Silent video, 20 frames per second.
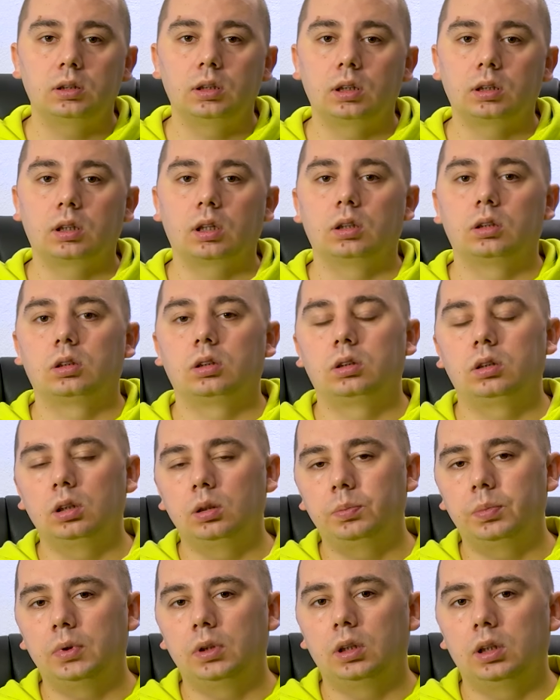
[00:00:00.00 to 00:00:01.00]
that can still
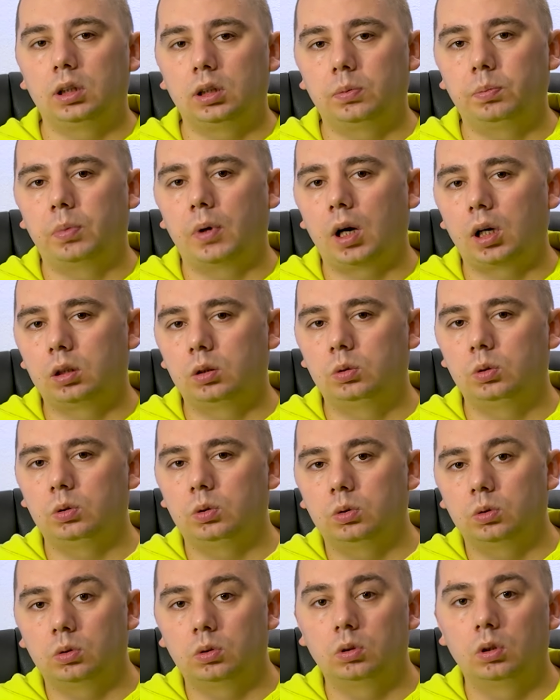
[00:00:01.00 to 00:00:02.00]
be linked back to
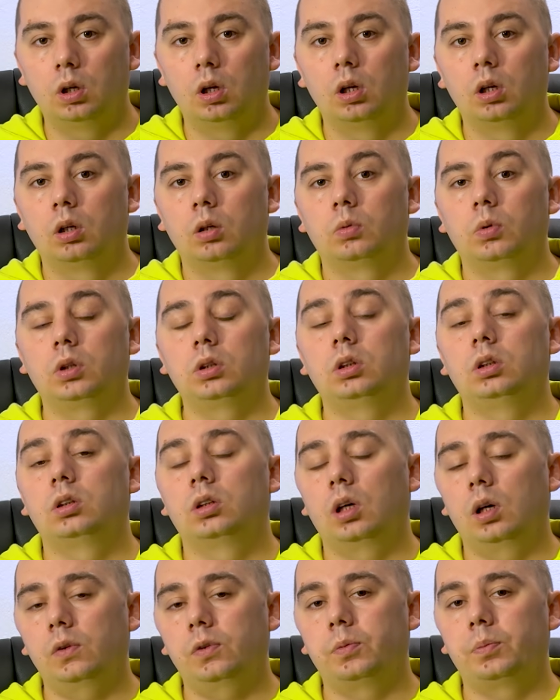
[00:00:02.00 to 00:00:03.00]
you when
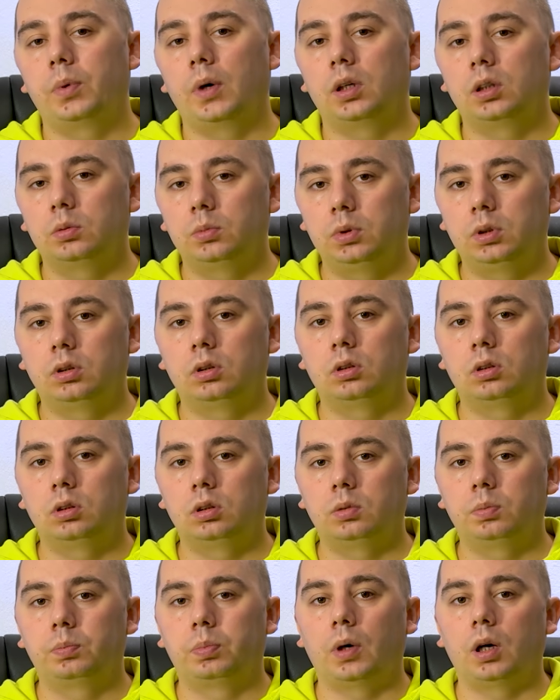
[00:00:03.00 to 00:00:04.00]
enough
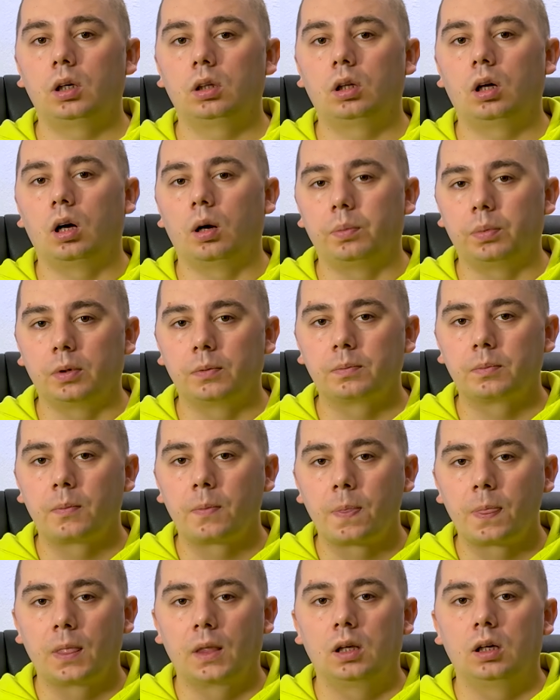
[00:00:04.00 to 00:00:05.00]
parameters pile up.
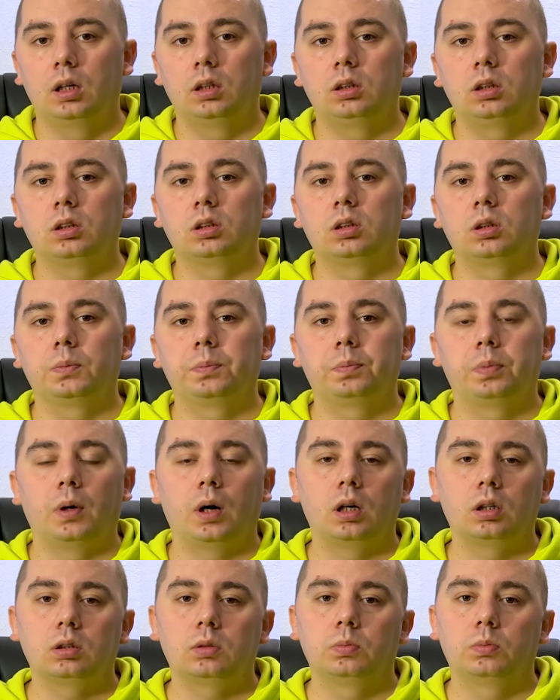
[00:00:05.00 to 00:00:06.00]
And it's the
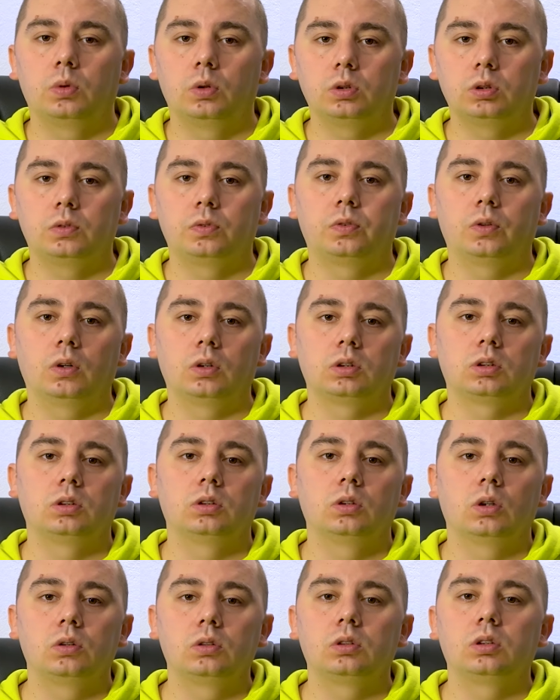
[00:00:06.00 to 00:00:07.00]
part most folks
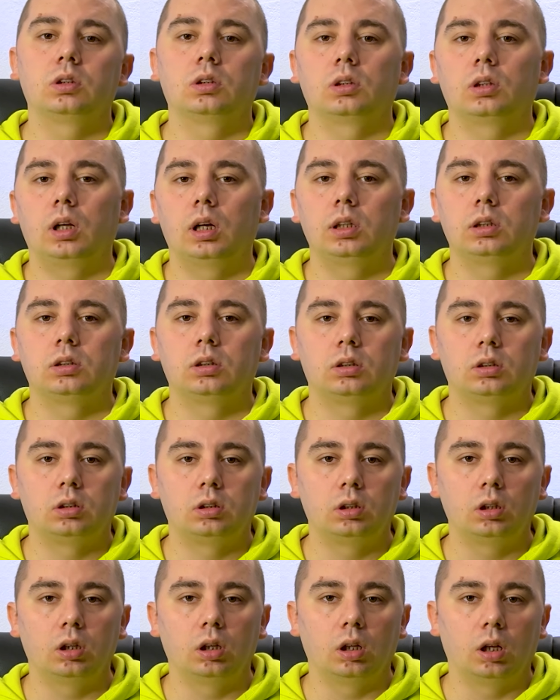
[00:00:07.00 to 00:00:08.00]
don't realize it's
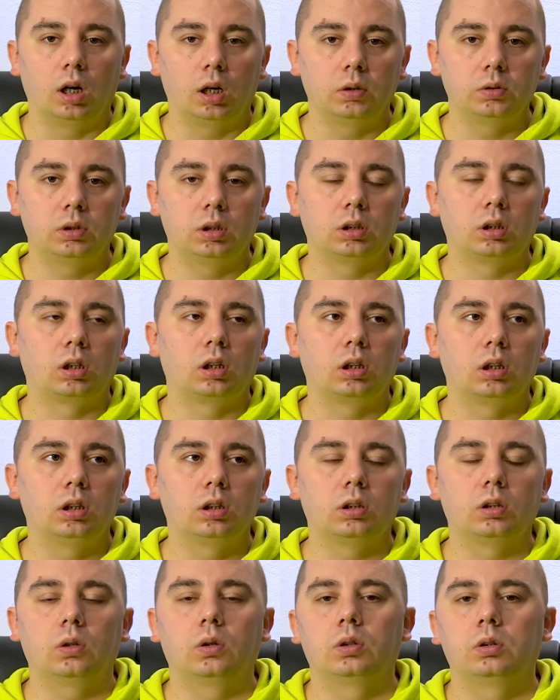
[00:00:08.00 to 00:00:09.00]
still loud and
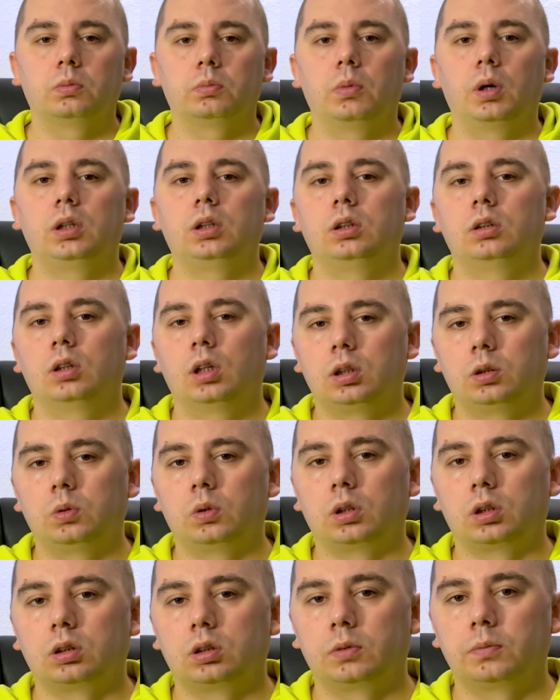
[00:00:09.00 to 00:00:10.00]
clear on many
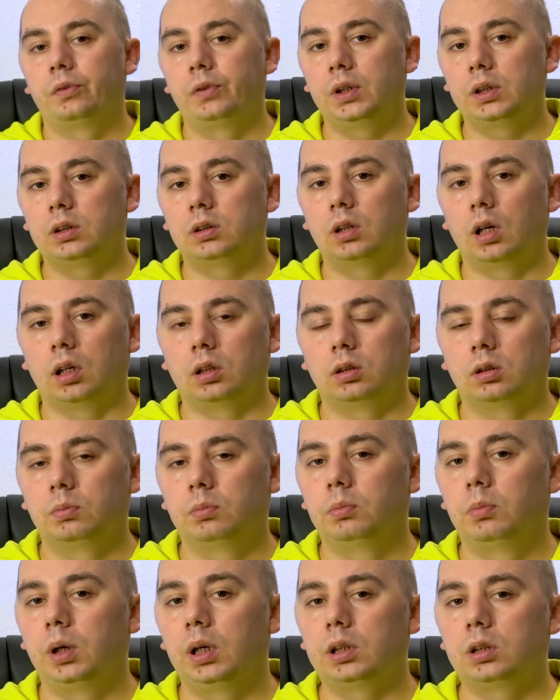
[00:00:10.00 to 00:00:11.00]
networks. Fix that.
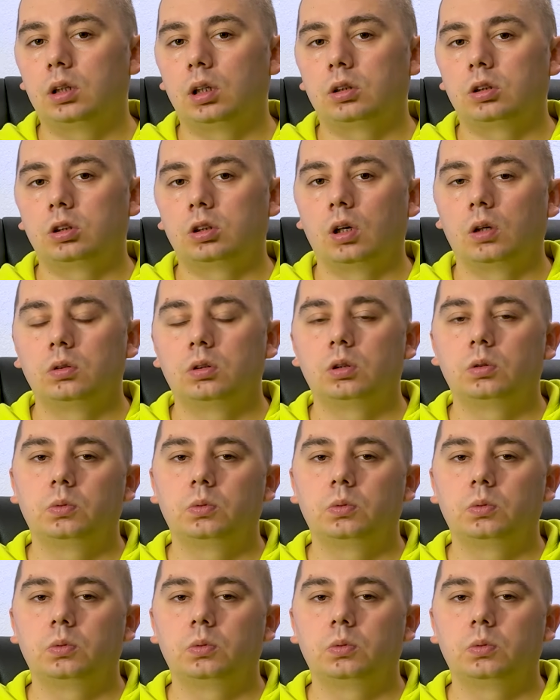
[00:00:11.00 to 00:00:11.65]
Make that shout a